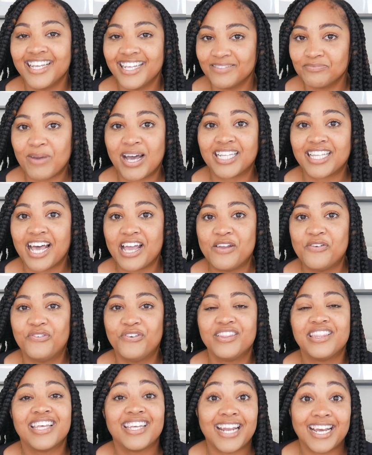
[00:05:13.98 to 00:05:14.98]
in my
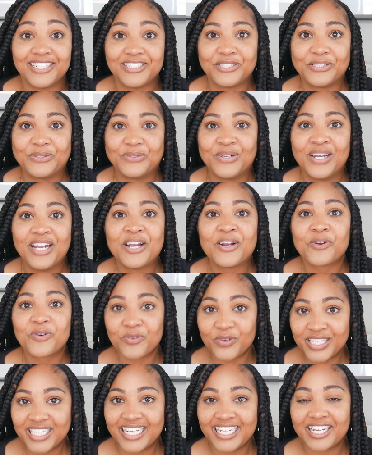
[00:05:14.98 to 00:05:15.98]
life than I do
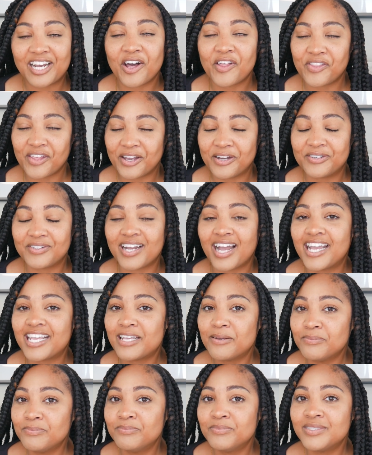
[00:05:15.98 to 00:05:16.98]
reading, although I
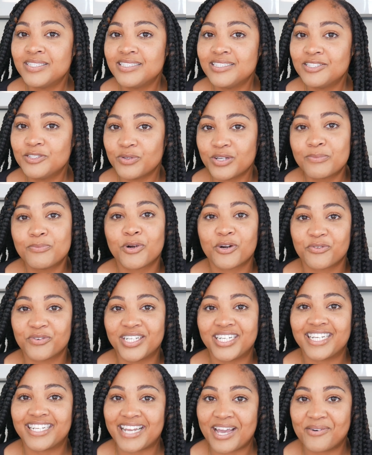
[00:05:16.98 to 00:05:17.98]
am doing more
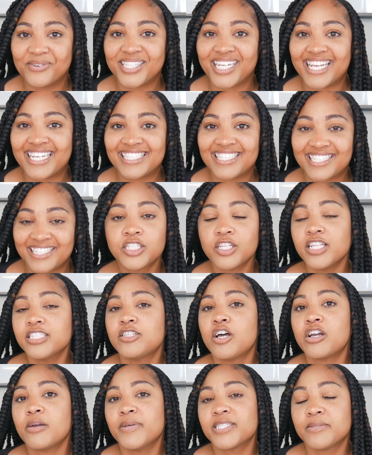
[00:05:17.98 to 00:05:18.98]
reading nowadays. So let's
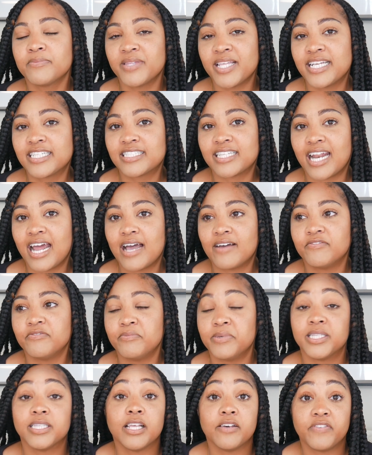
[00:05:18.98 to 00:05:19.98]
talk about some things that I've
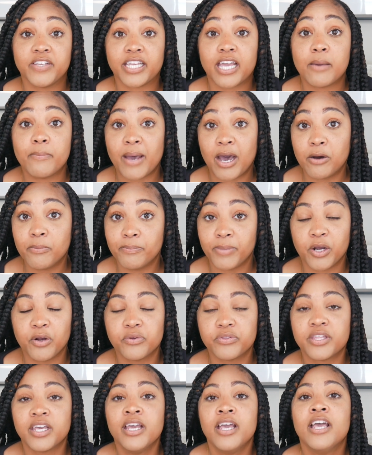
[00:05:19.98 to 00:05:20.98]
been loving about
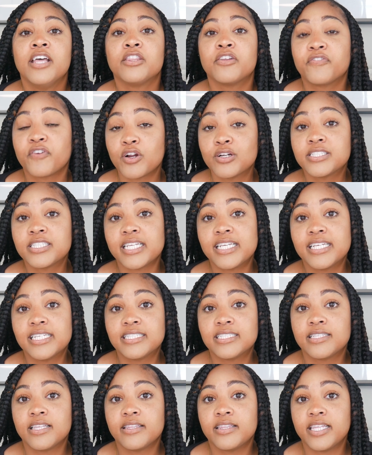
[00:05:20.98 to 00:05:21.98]
both. The first
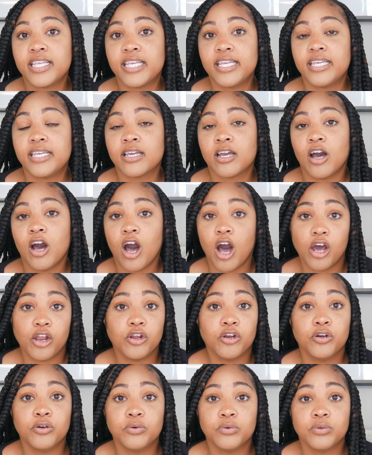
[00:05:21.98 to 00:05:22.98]
is the
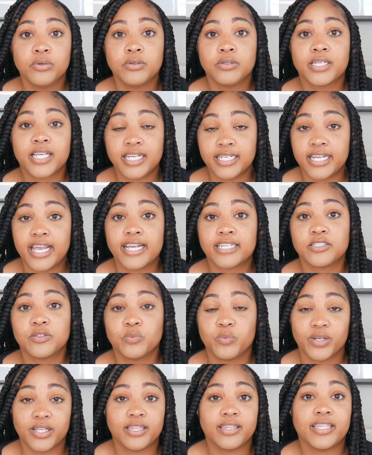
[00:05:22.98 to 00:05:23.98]
auto connect
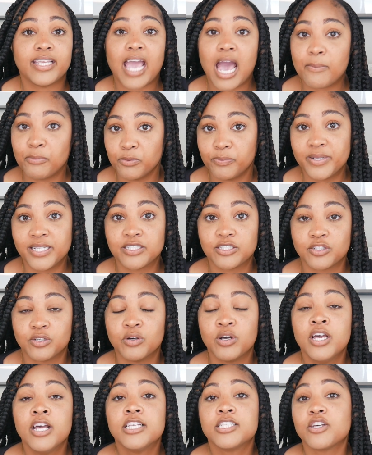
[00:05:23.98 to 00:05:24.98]
with the Apple
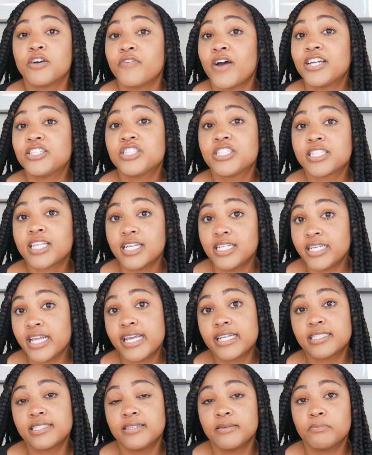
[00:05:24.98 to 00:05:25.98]
Pencil. So if I just
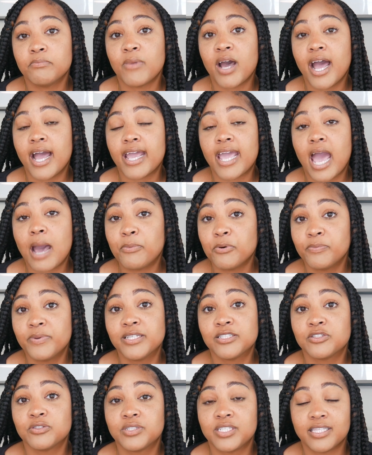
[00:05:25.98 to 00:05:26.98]
connect my Apple
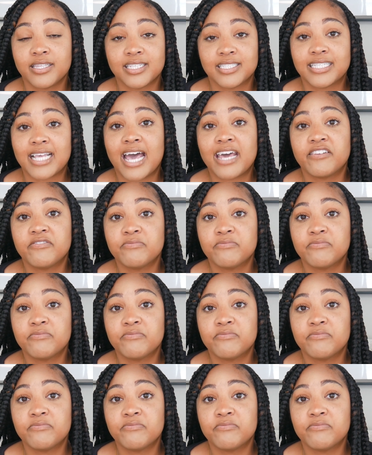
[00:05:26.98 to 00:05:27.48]
Pencil to the side